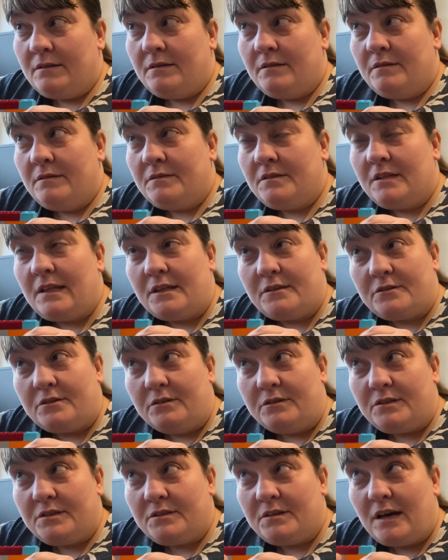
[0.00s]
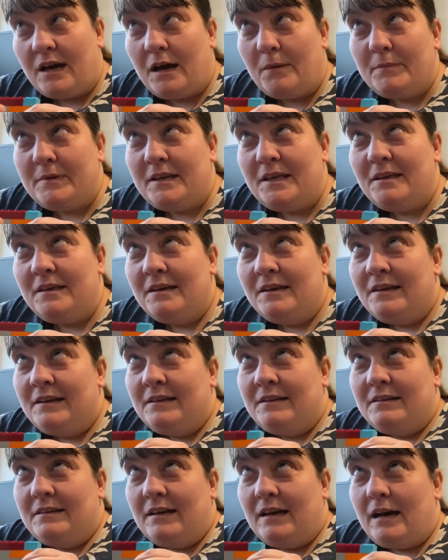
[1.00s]
So that's good. So how
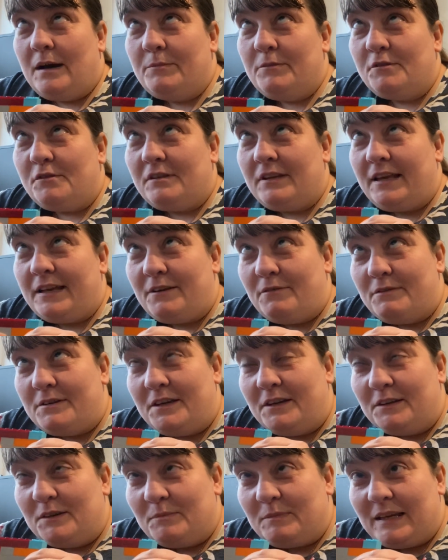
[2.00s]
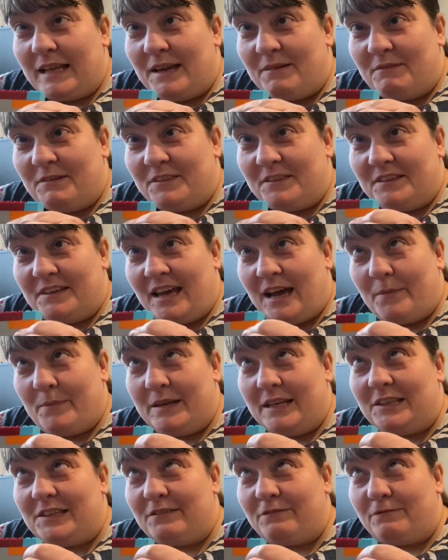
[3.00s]
much Lego are you going to play with, and how
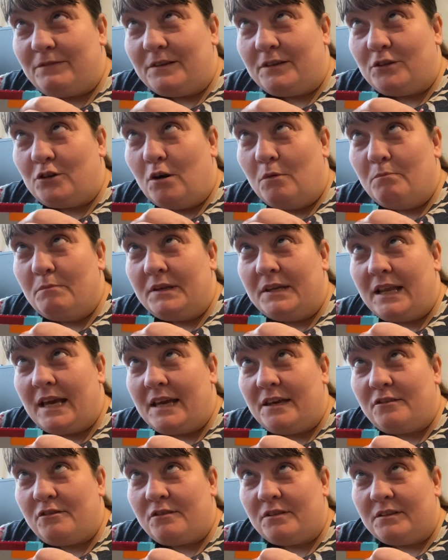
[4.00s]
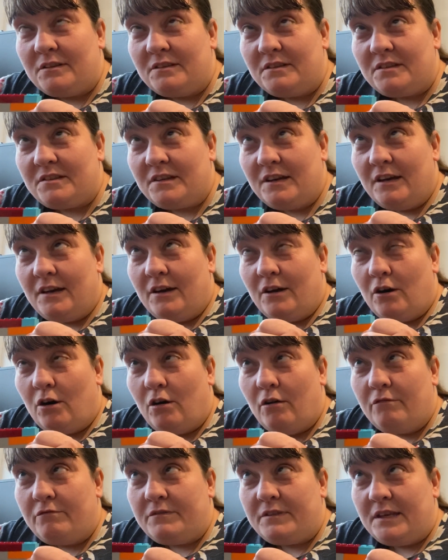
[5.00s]
many different combinations
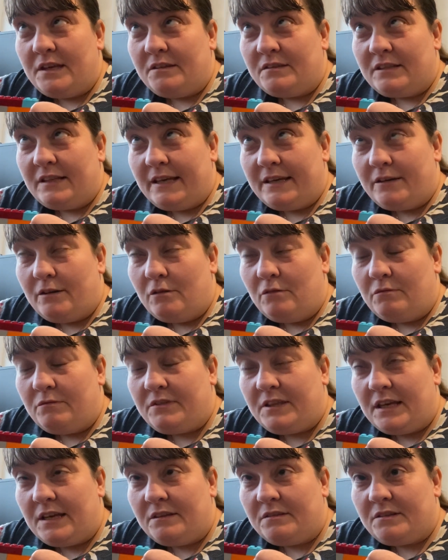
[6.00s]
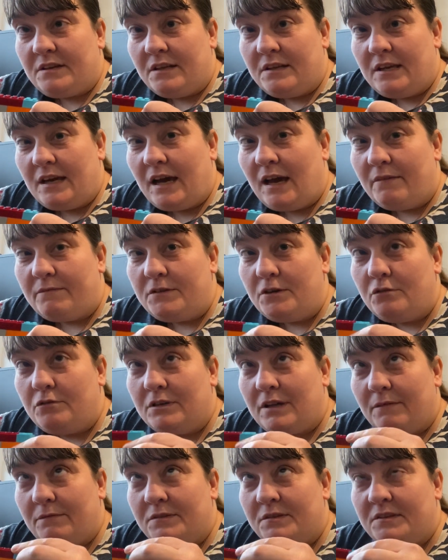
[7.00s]
of these Lego things can you have? You could
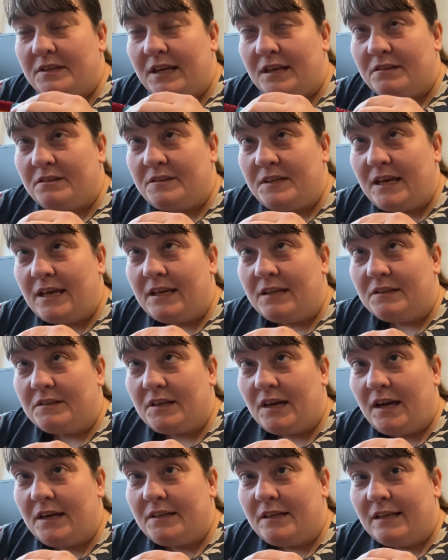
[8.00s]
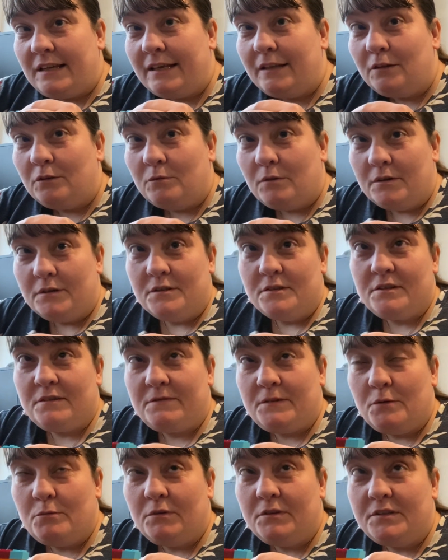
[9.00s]
have 16 tiny little ones if
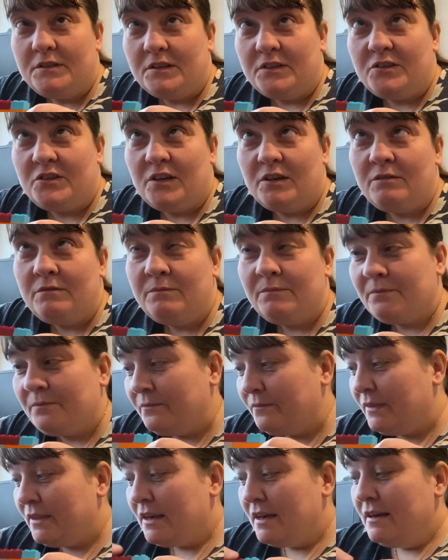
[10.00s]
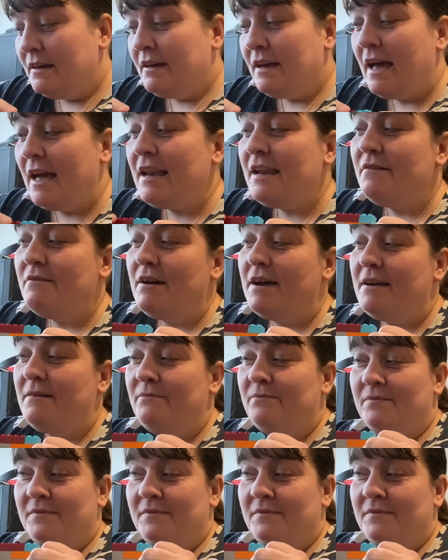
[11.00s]
you wanted to. Anyway,